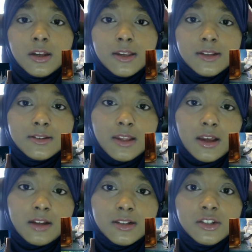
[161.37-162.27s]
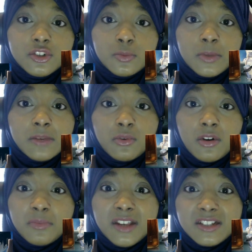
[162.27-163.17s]
is that the little people
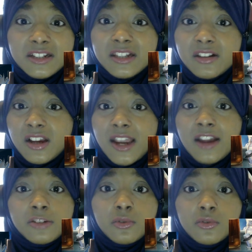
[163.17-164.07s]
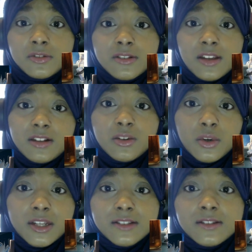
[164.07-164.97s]
are basically like animals, they're
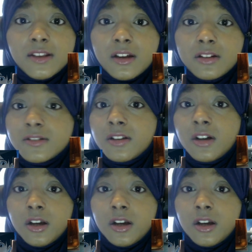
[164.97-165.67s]
little insects